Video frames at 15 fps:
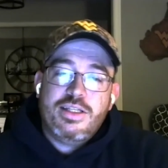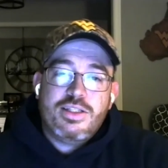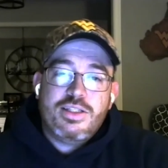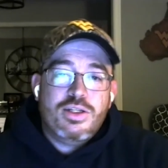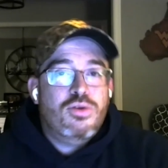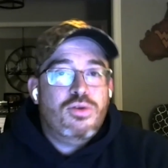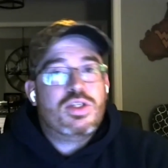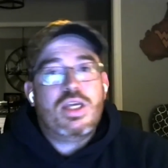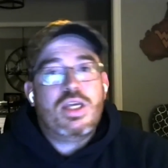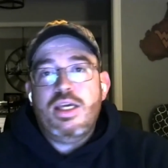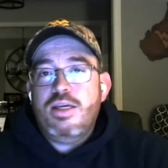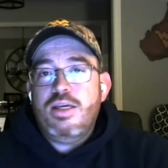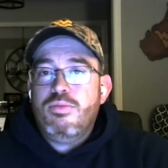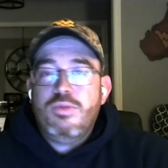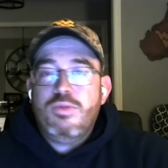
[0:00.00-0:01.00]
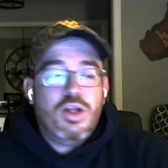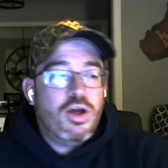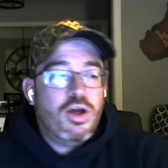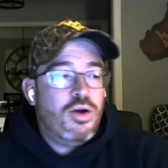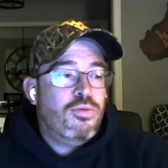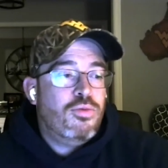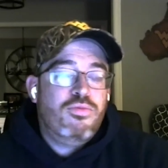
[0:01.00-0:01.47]
It's a new scheme, you
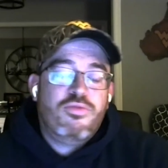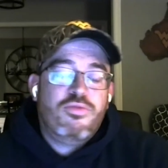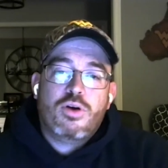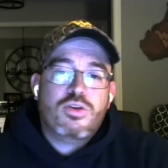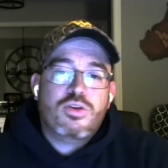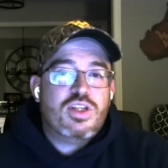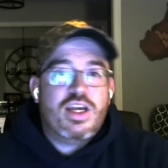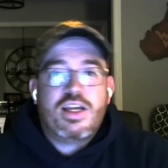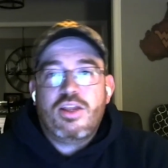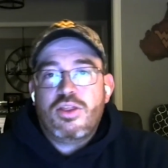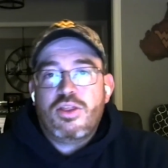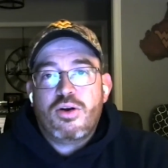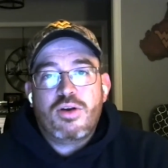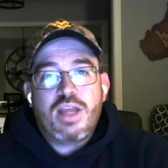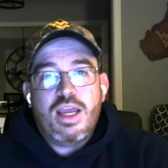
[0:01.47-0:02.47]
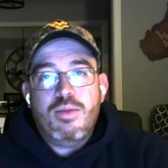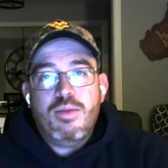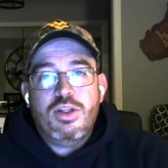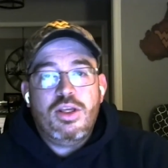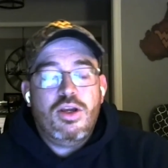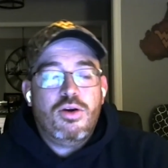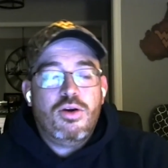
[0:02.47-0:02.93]
know, first, second, third game of
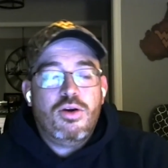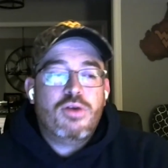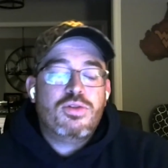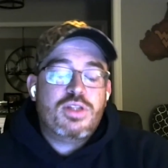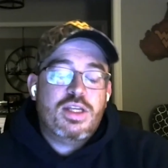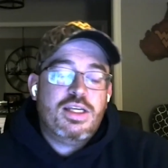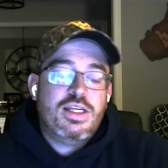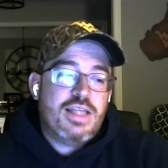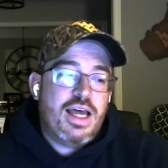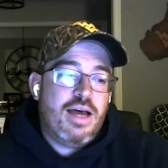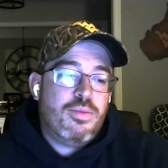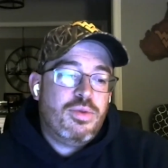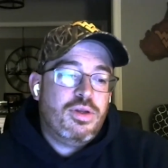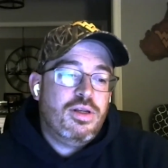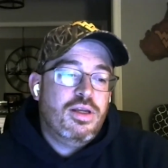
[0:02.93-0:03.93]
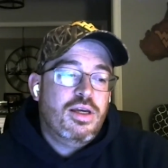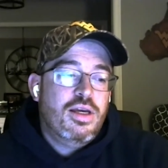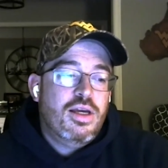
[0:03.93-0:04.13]
the year. Those things happen.